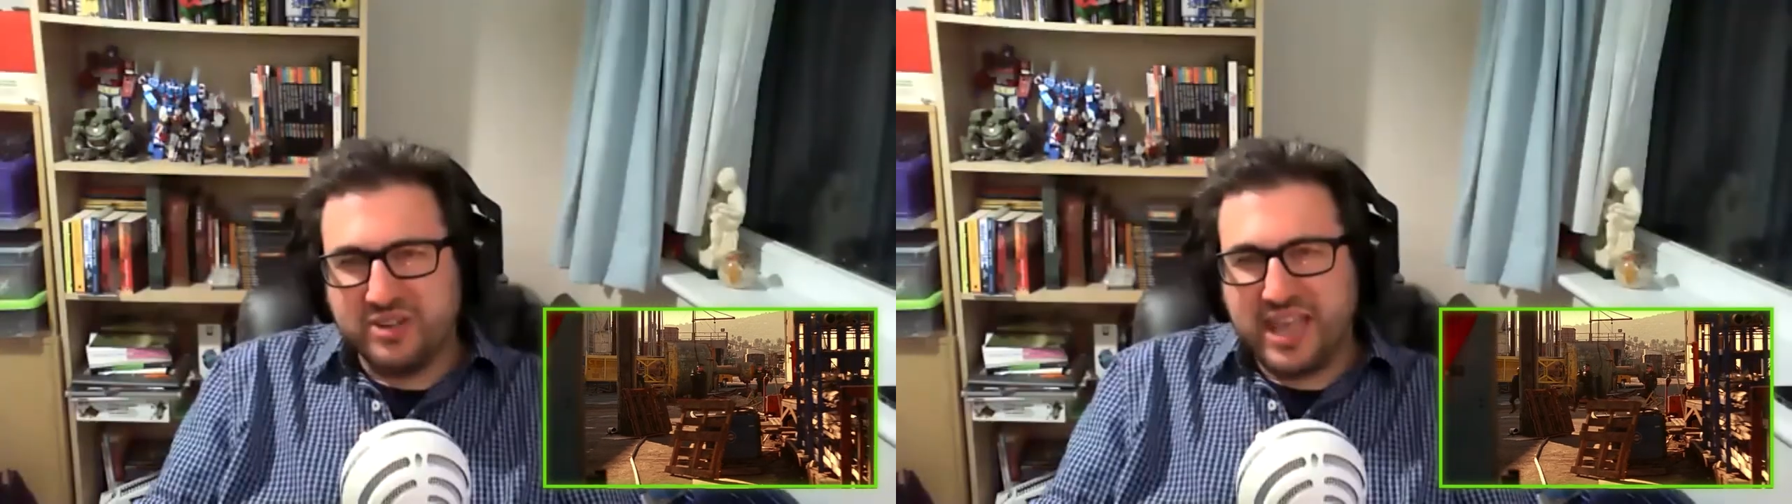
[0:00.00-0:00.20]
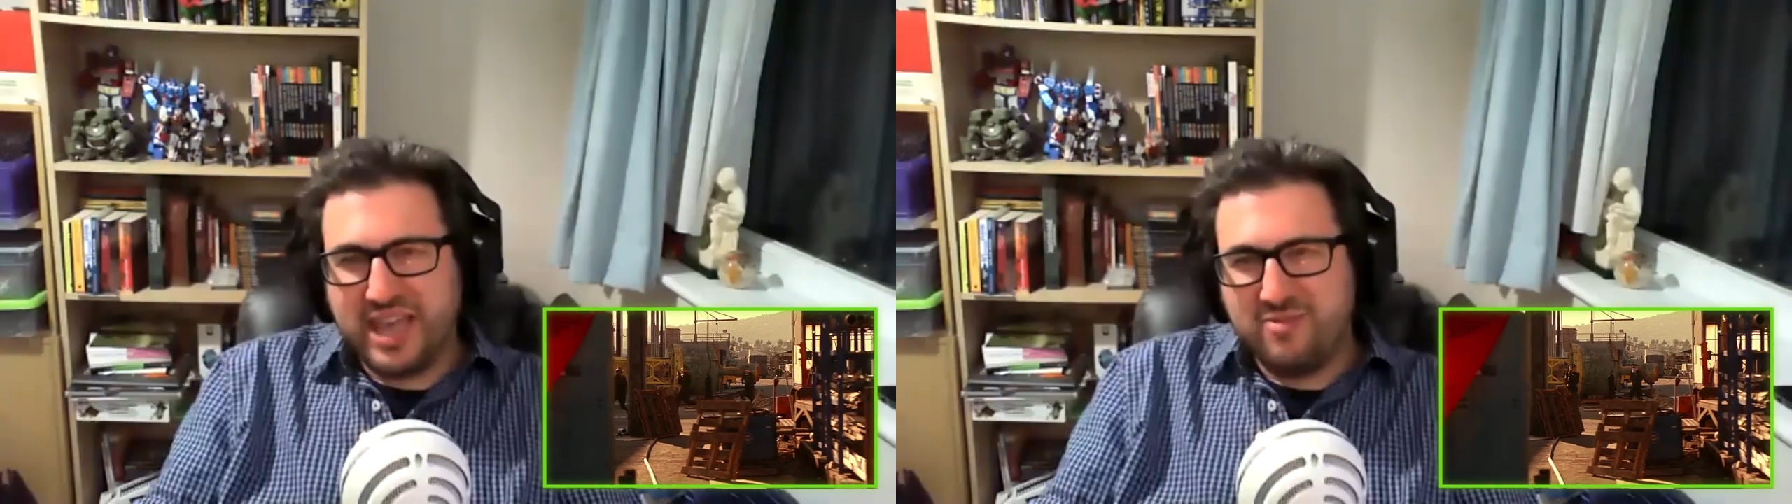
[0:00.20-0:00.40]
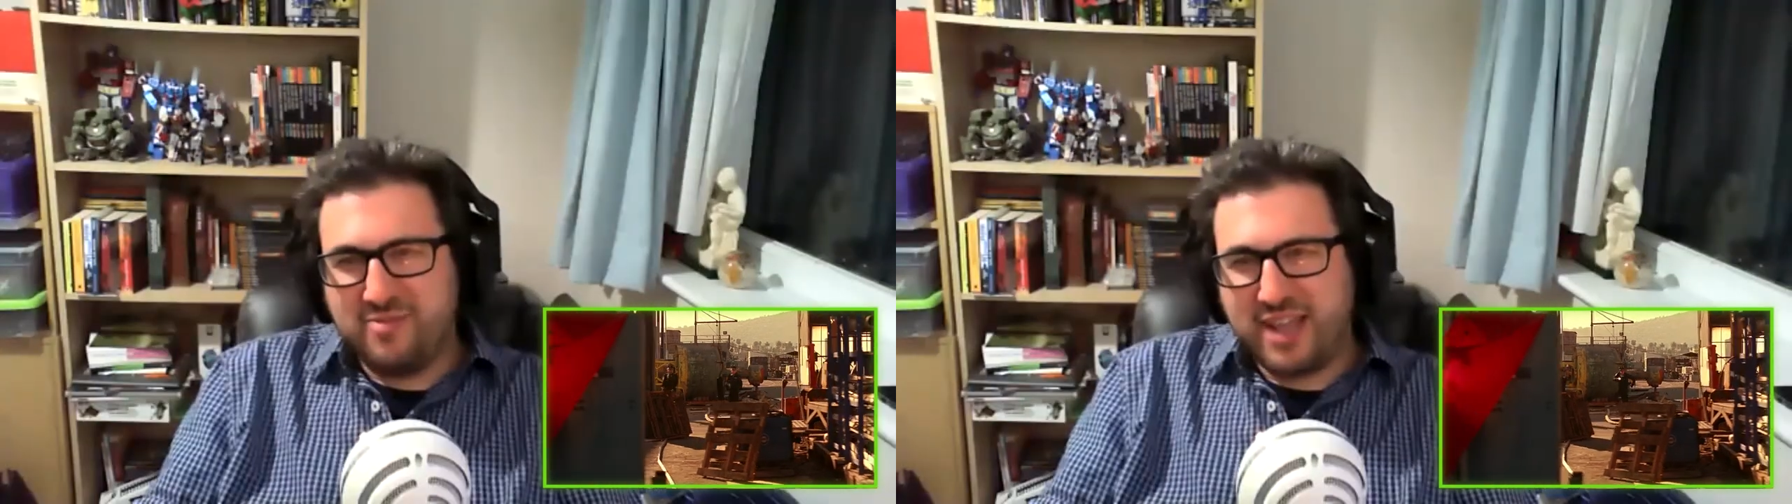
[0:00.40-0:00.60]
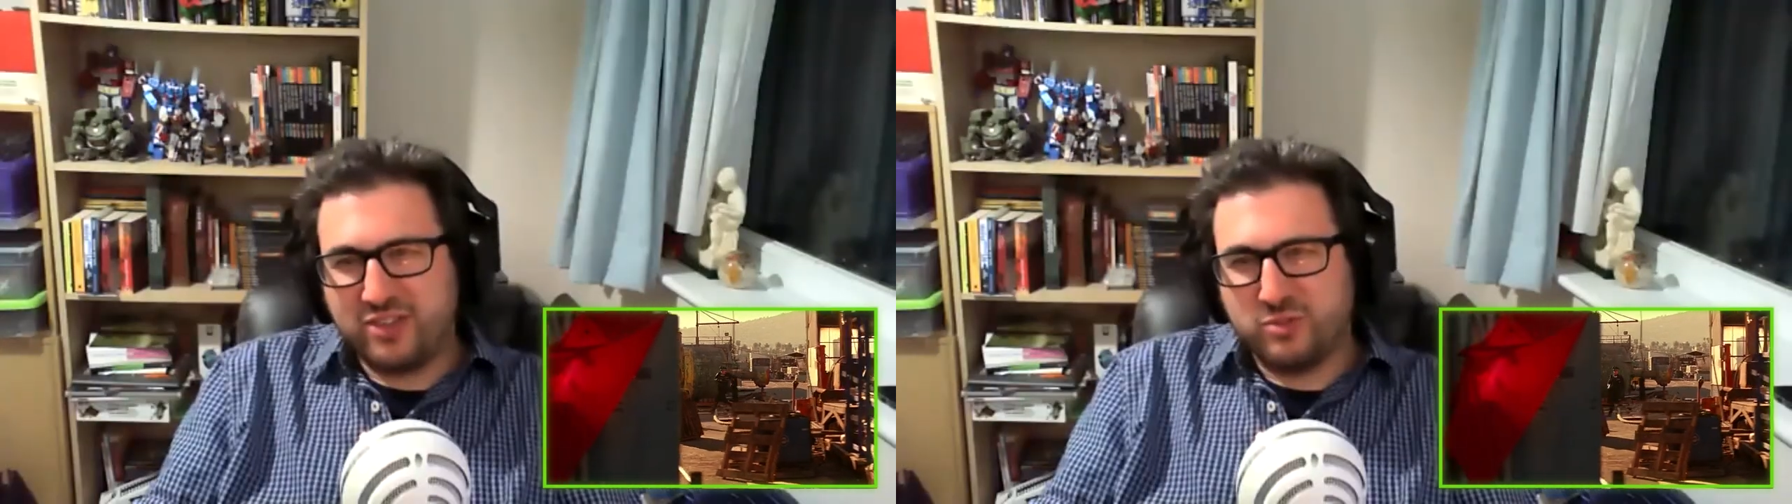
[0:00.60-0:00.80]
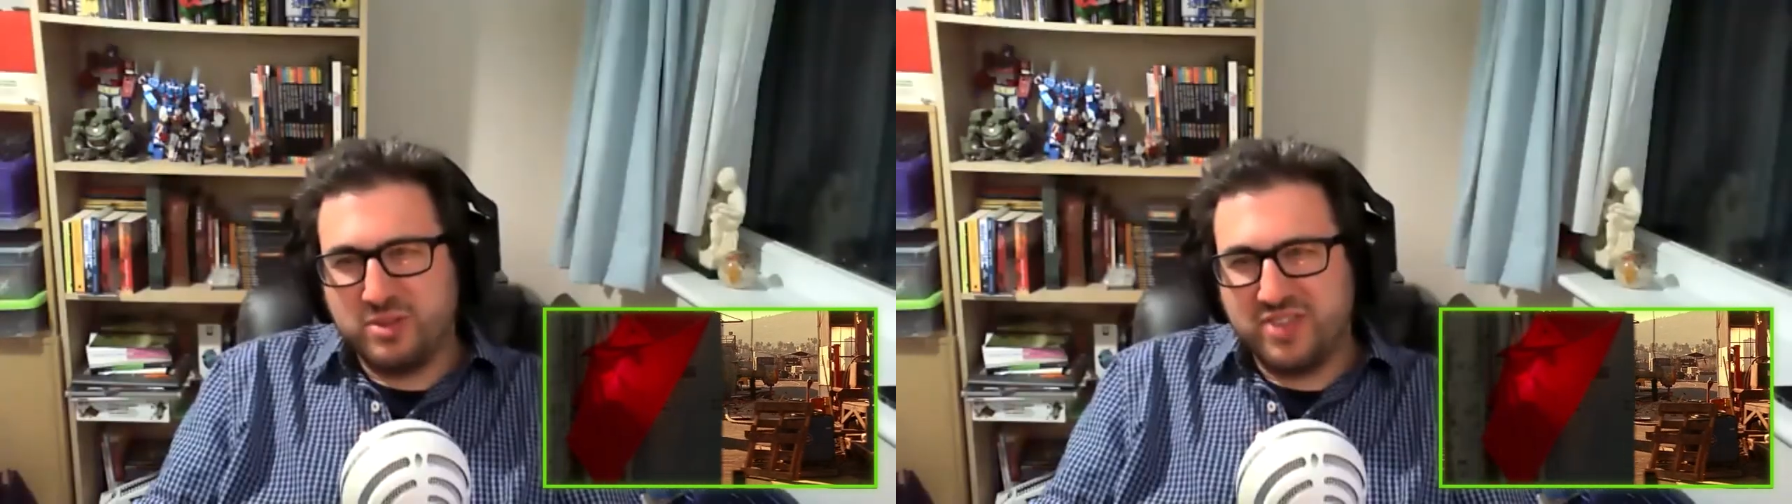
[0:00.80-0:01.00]
get
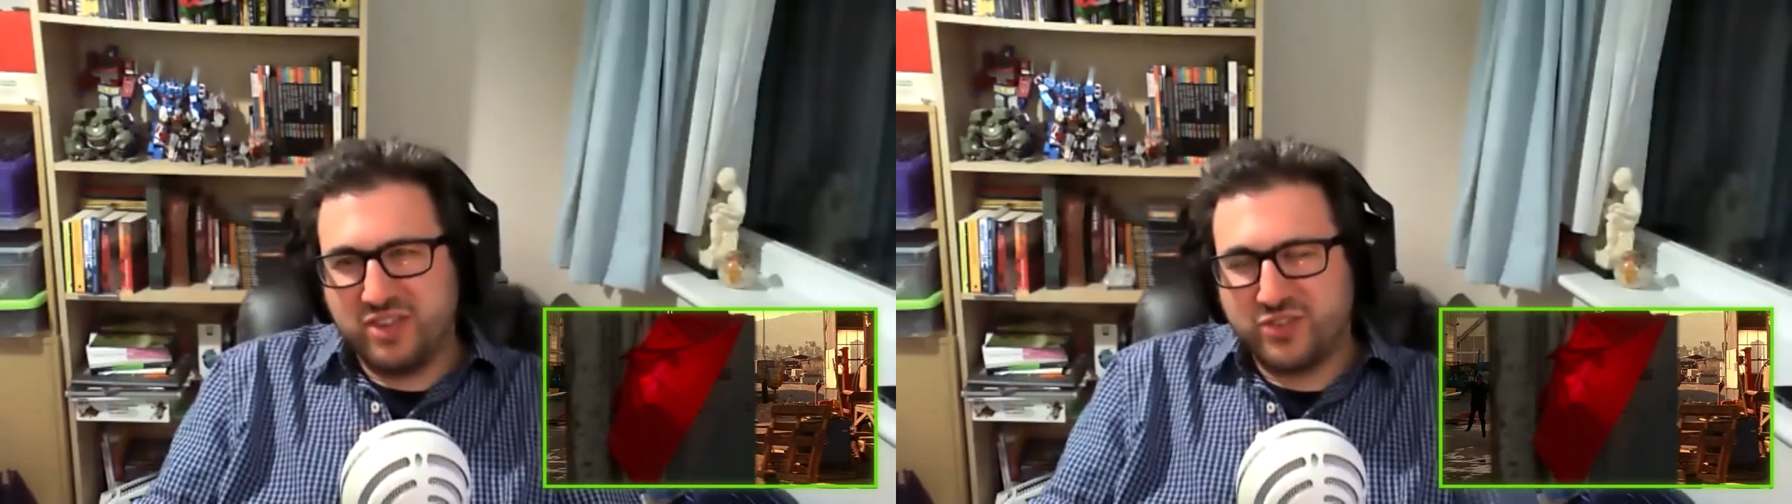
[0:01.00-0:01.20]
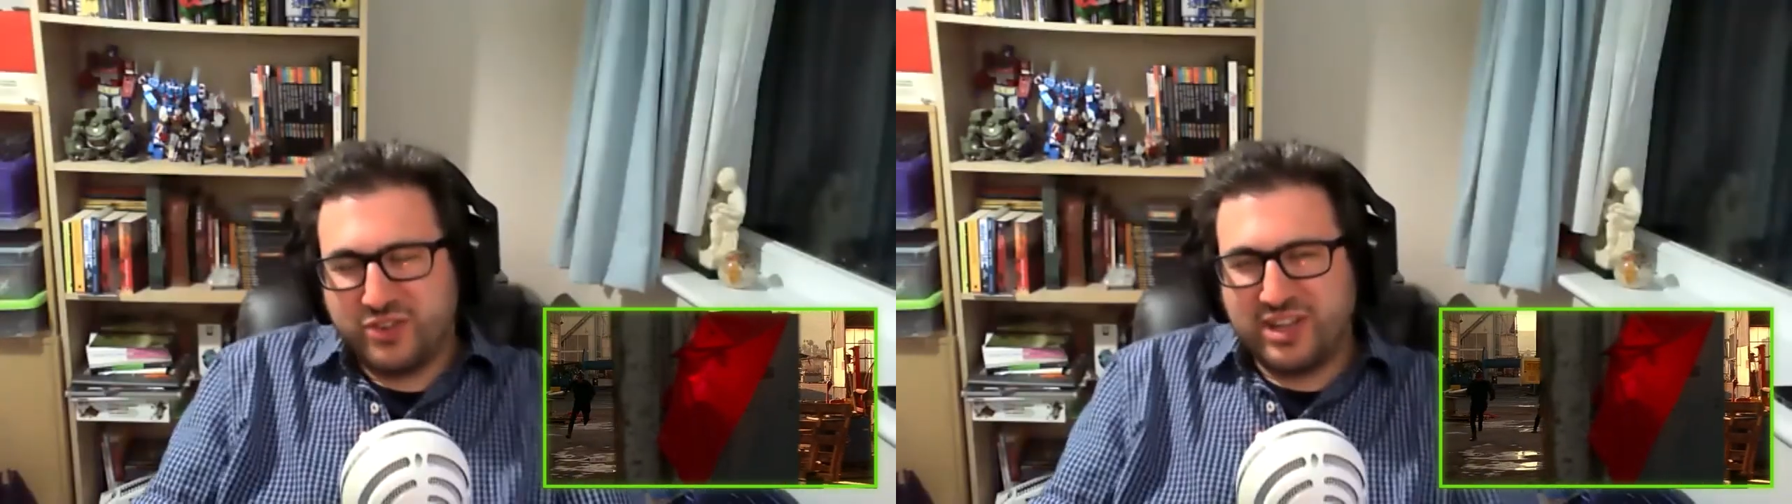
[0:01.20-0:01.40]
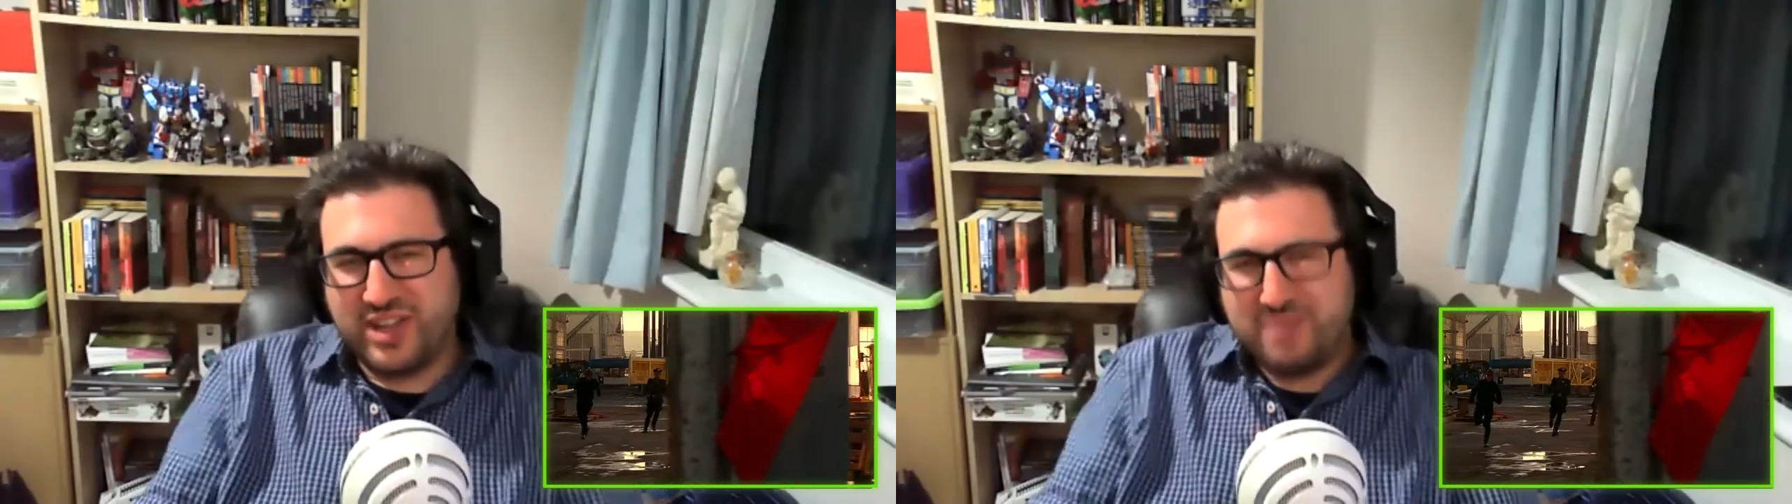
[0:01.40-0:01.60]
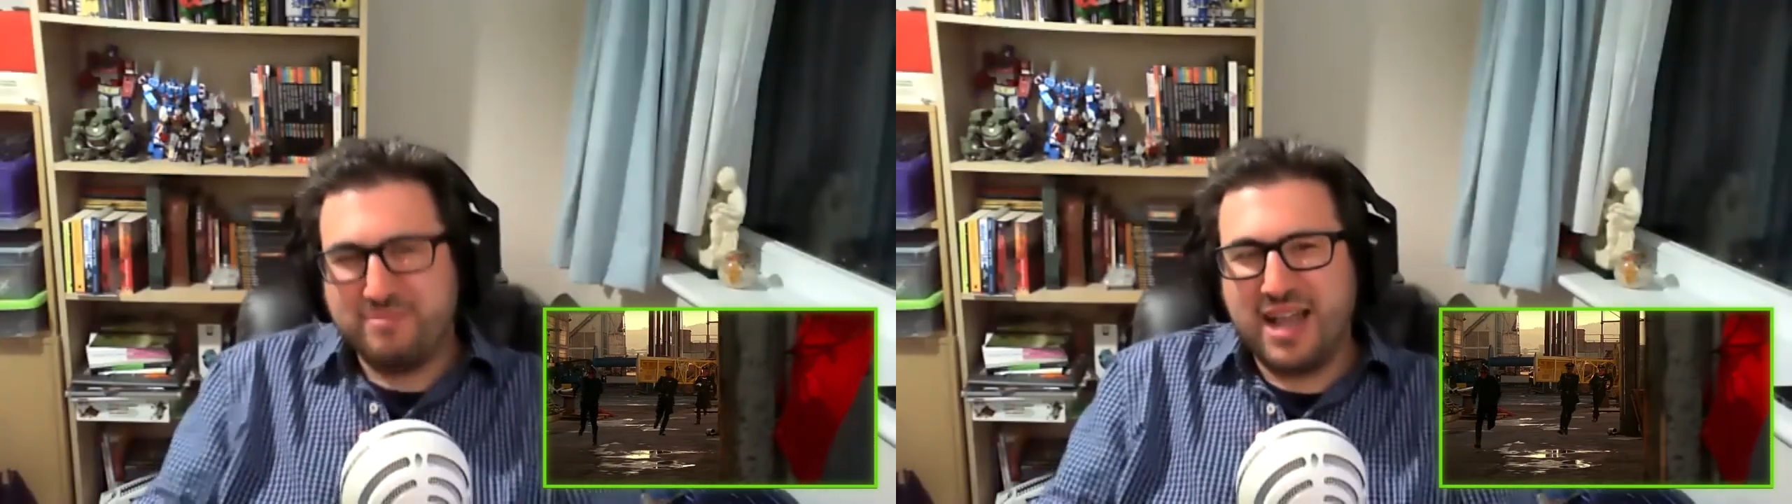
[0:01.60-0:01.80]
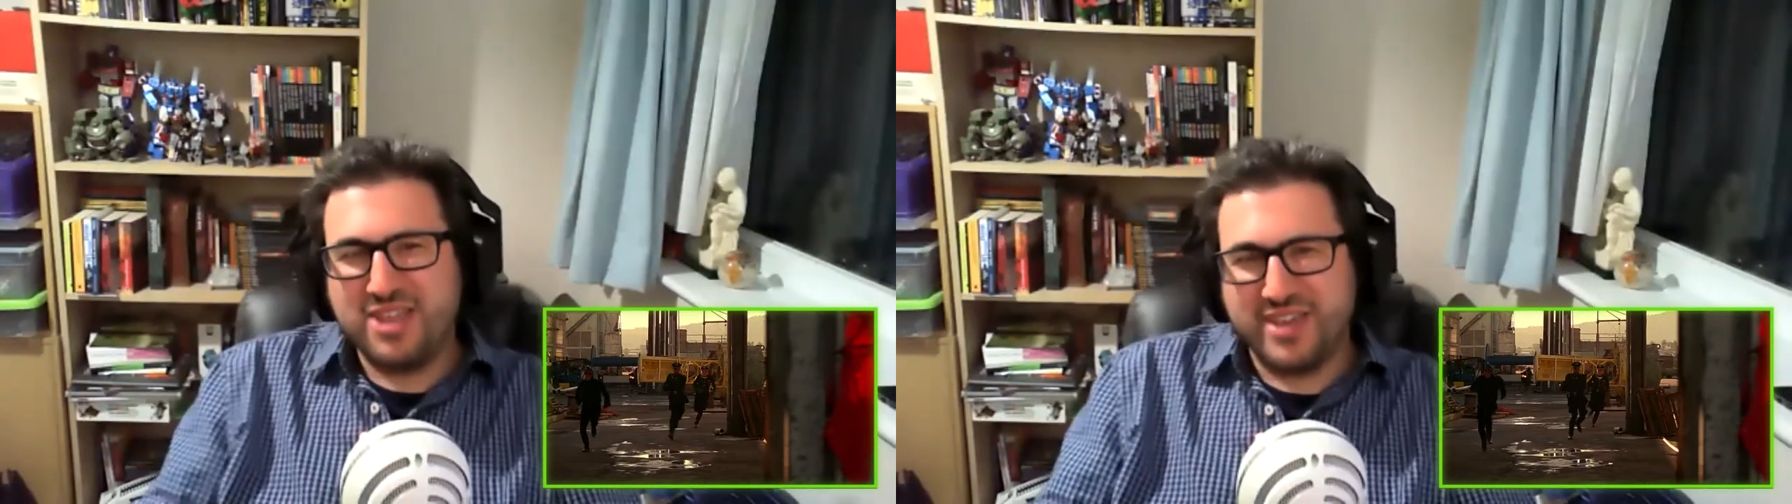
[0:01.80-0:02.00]
effects from Industrial Light
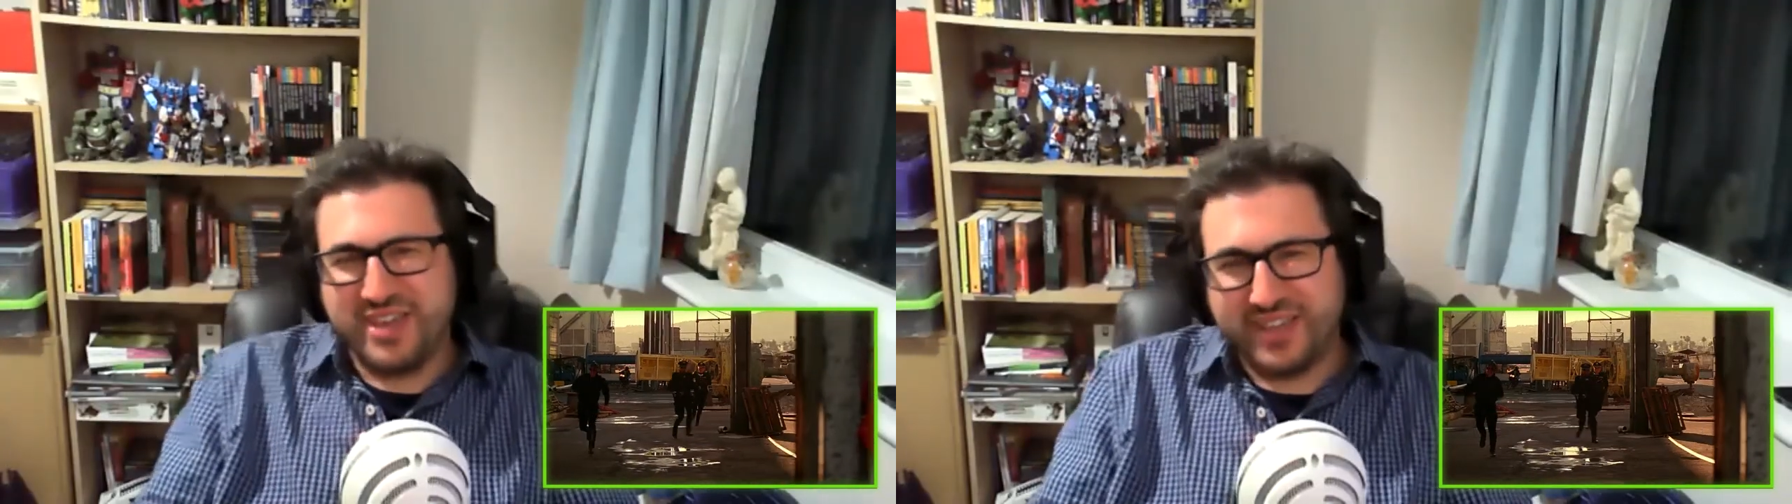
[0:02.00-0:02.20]
and Magic,